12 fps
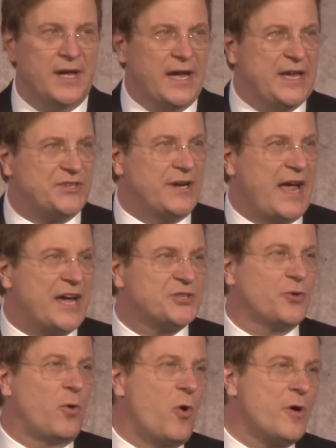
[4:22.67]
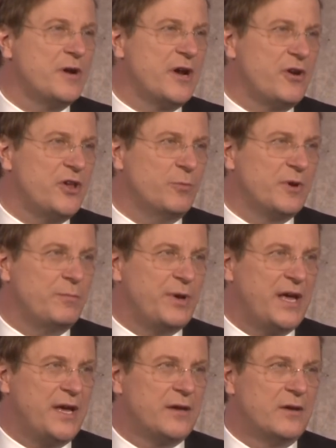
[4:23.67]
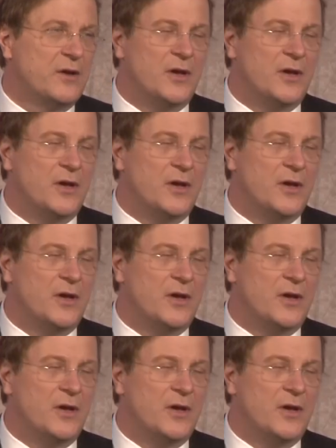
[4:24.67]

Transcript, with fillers: He's an extraordinary human being